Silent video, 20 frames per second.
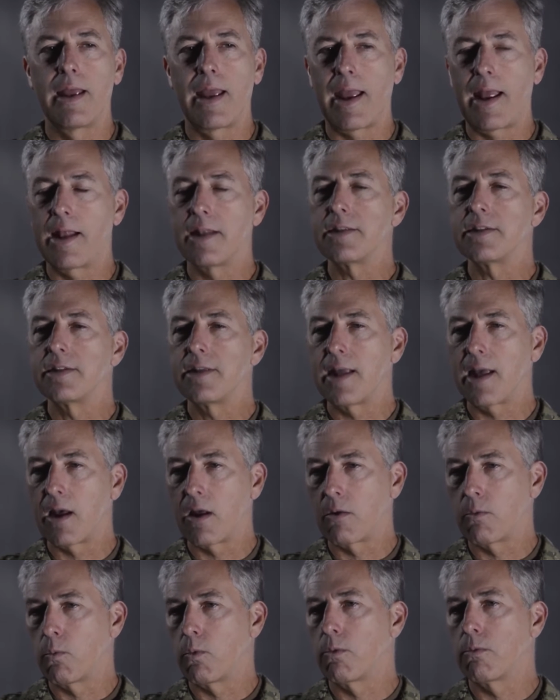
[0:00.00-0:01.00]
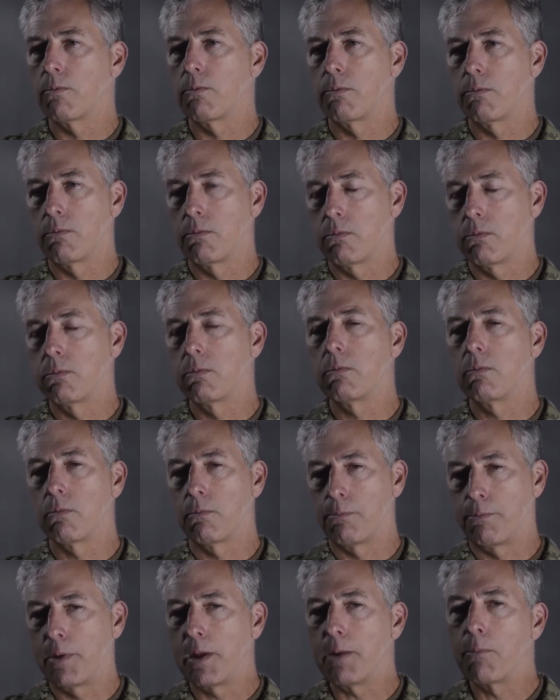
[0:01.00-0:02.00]
hands down,
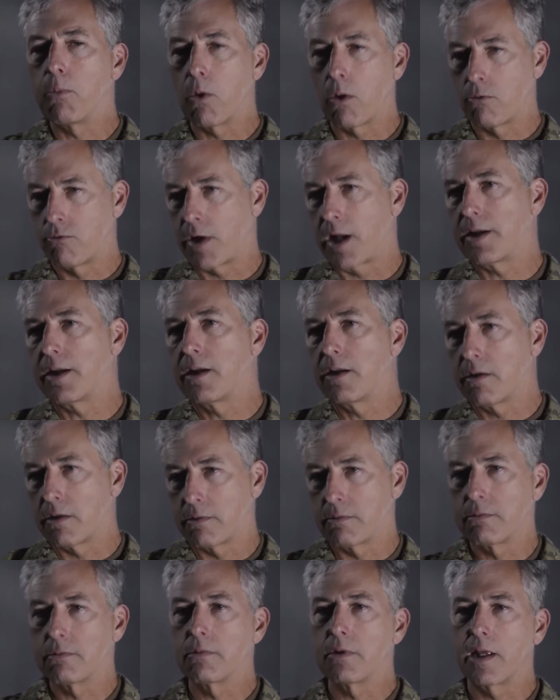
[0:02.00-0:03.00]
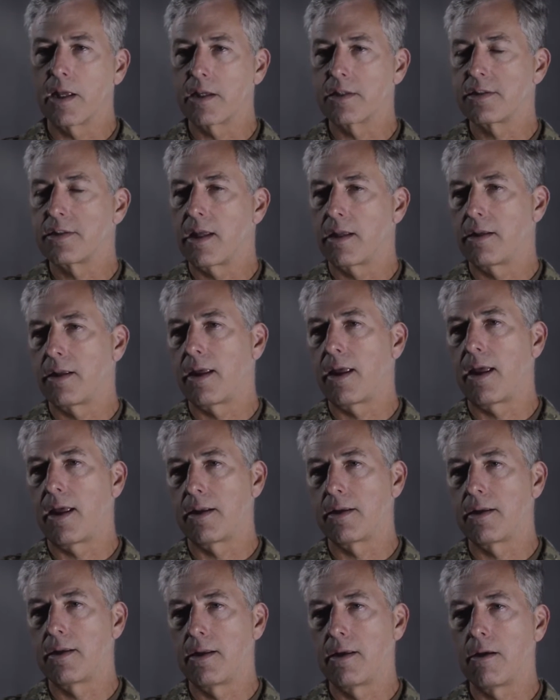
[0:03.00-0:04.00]
people are ready to extend a
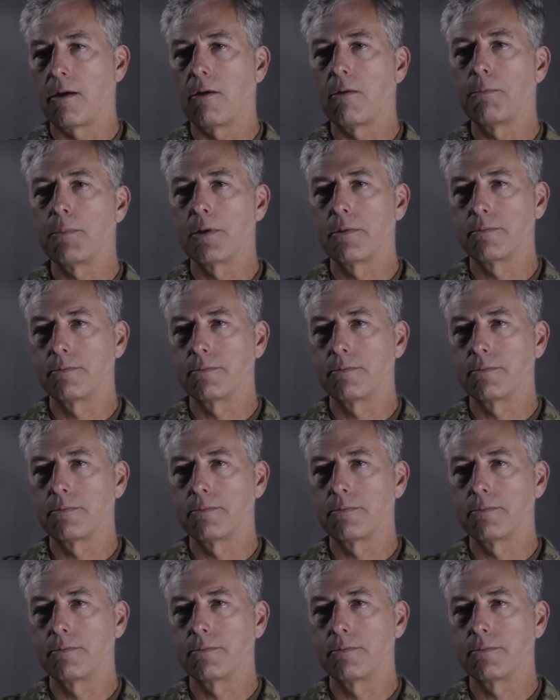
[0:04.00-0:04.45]
hand and help